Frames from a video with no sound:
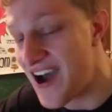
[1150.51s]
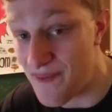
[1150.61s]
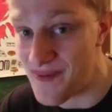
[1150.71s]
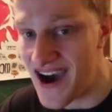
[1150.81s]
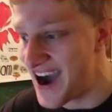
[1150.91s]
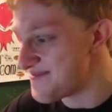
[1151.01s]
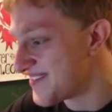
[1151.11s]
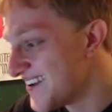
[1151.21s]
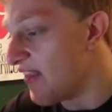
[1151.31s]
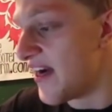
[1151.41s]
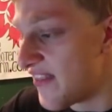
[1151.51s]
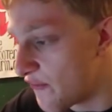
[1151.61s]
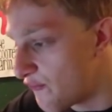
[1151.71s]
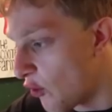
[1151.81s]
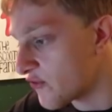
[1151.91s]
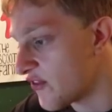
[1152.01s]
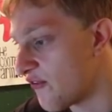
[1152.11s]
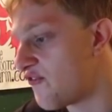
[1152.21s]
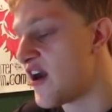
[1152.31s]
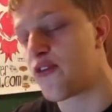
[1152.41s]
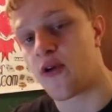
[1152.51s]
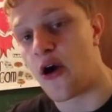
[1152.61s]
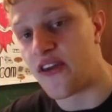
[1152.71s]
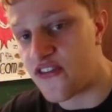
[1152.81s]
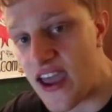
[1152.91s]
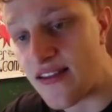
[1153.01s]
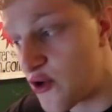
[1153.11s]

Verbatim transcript: I'm gonna be hyped. And then the 4th to the 5th, we're going to St.